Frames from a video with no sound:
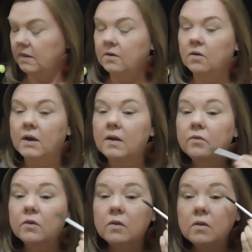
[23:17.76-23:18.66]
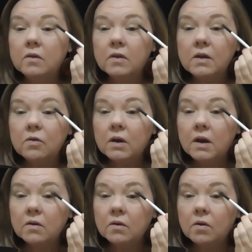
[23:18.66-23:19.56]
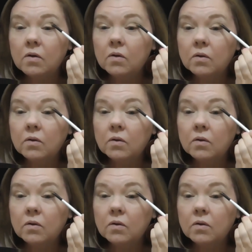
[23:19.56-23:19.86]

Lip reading: and then I'll have to see her again